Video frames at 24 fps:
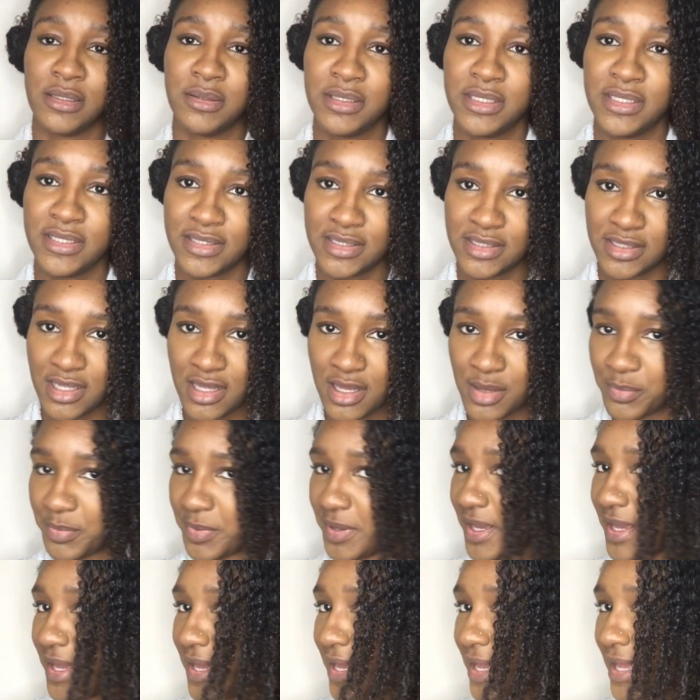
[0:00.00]
I'm going to start
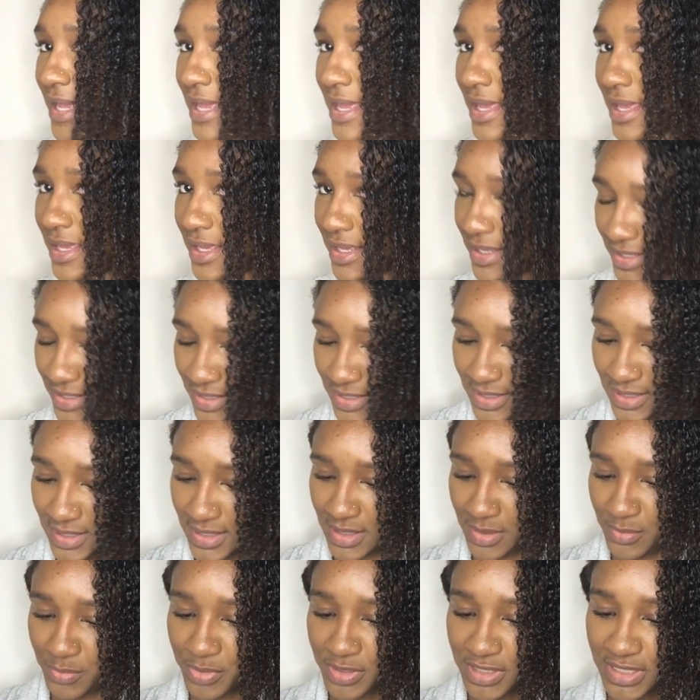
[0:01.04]
by
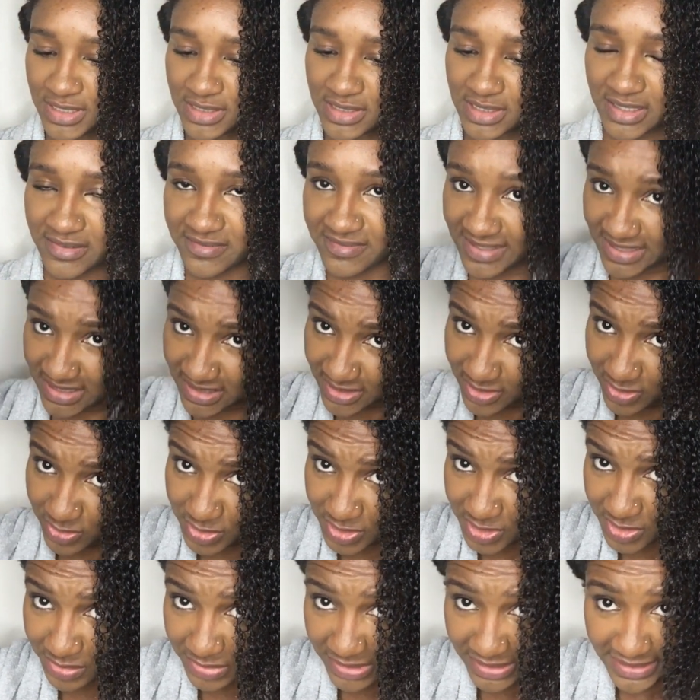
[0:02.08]
putting it directly
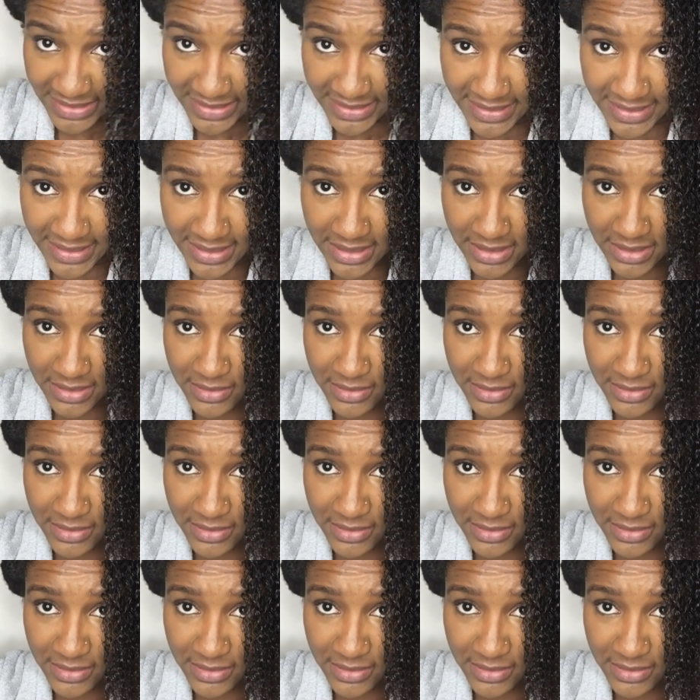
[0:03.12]
onto my hair